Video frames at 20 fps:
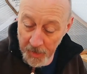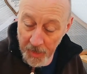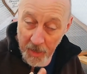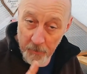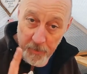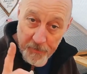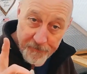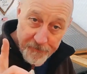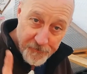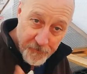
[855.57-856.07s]

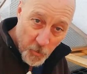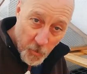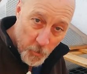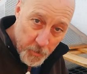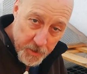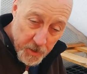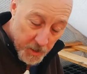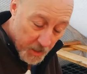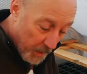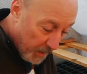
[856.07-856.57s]
And before
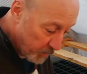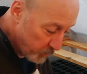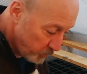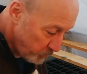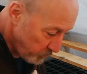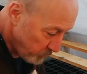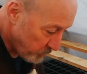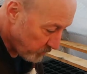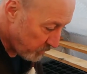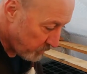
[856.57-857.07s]
you go,
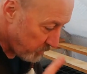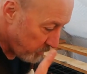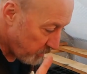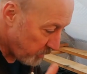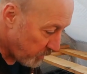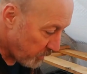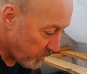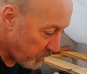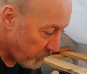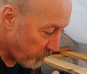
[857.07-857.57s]

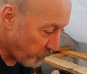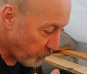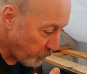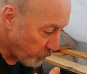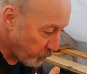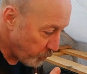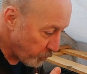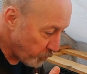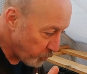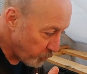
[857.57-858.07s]

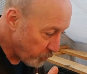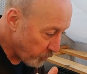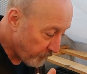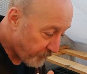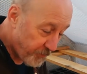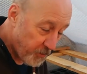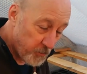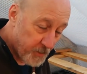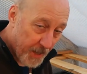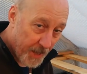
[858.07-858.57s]
a
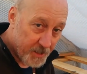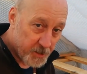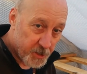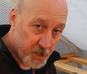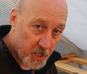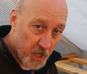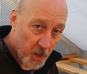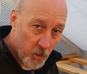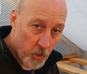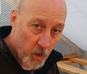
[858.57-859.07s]
few days
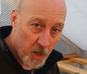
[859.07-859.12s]
ago